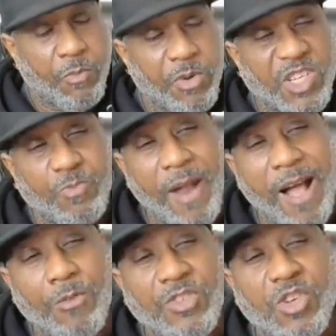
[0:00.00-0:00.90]
for
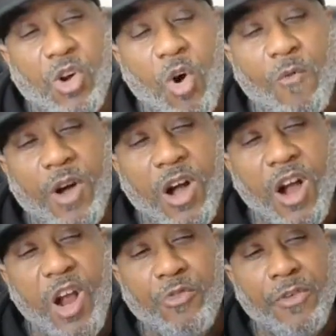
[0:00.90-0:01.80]
sprouts to over
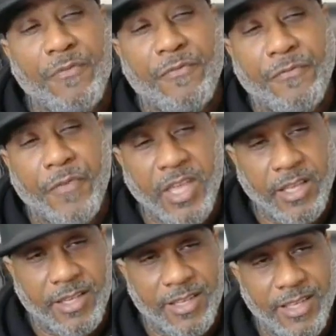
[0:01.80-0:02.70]
100
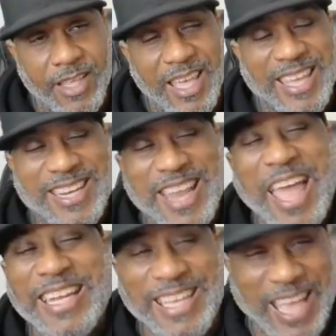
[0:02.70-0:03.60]
feet in
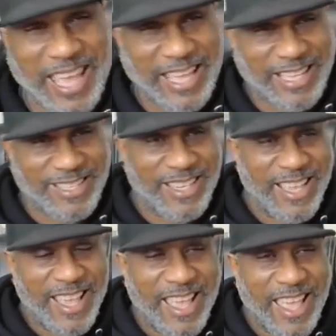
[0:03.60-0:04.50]
90 days
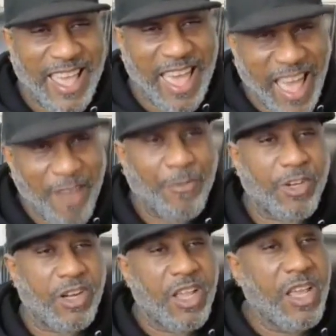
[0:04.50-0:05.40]

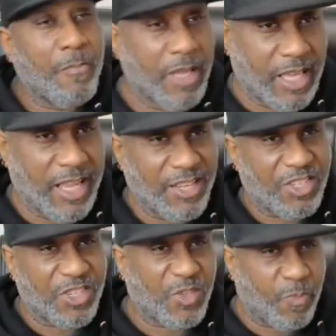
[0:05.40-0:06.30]
after it
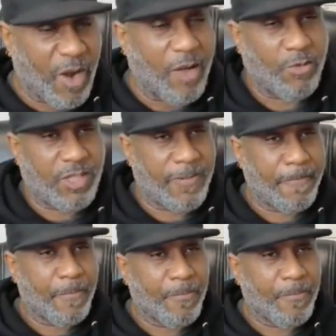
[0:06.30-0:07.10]
begins to sprout.